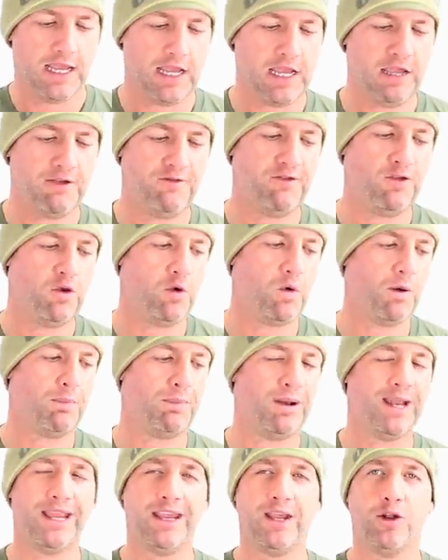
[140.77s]
If you are
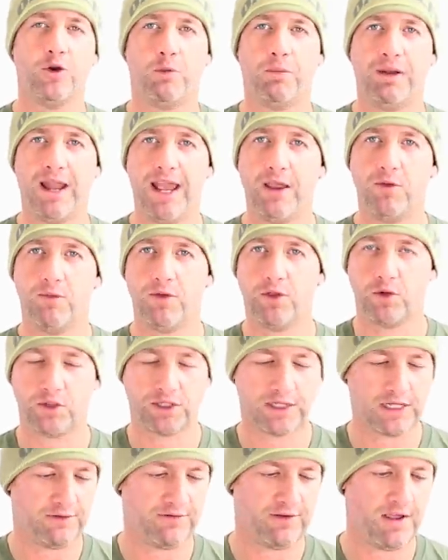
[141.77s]
plinking or playing with your
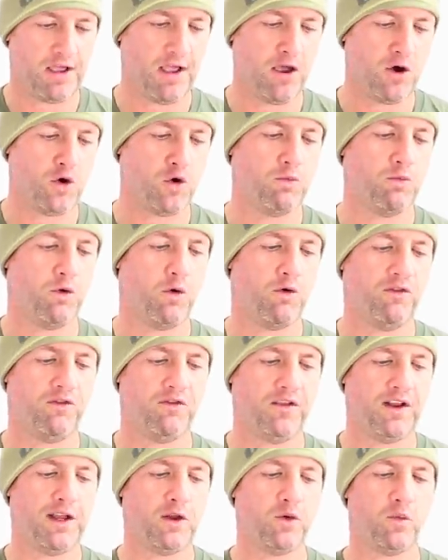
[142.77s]
stuff at home or
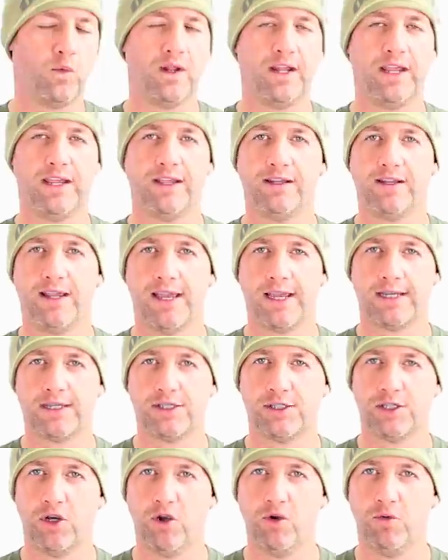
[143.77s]
fiddling with it,
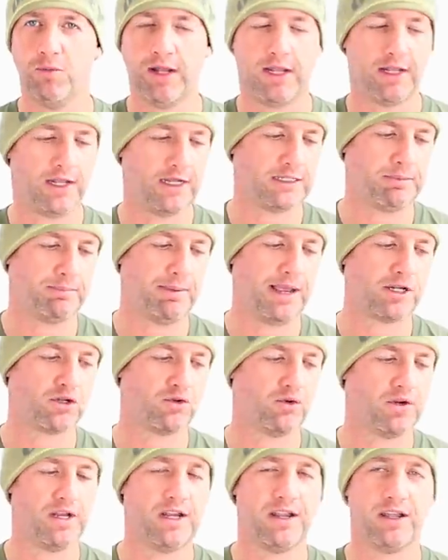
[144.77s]
assume that there's a
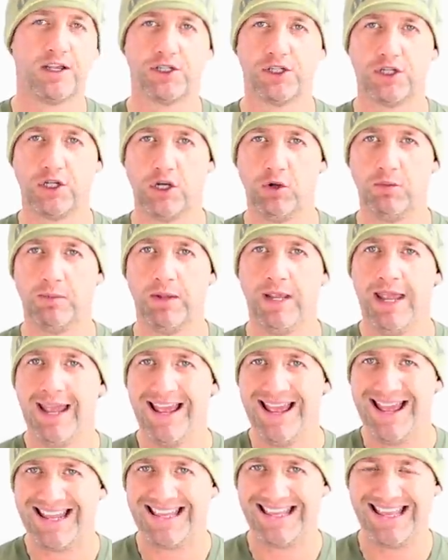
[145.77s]
battery in it. Assume
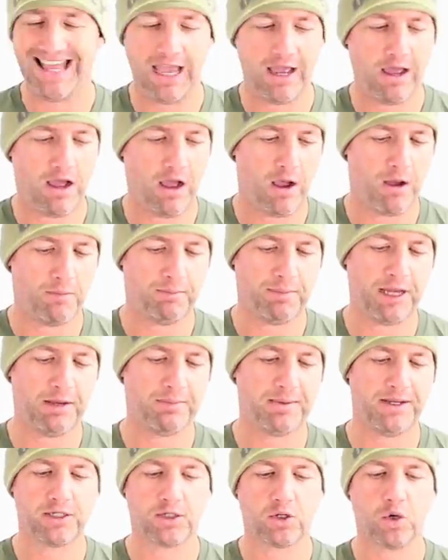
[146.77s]
there are
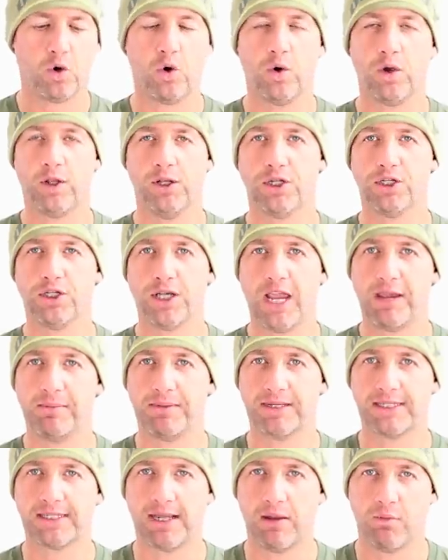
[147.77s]
BBs caught in the
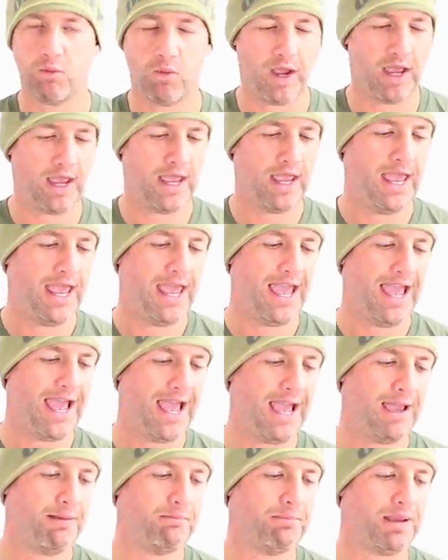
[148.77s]
chamber somewhere
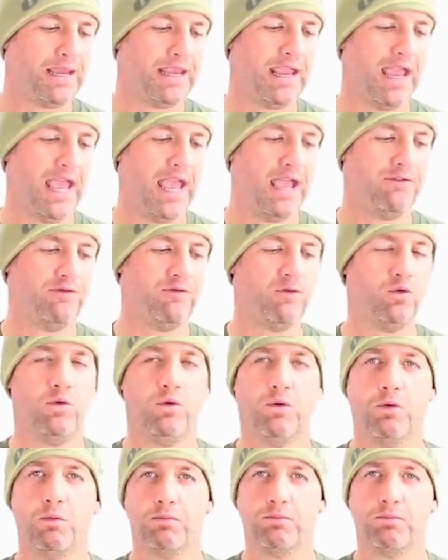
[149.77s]
and be careful.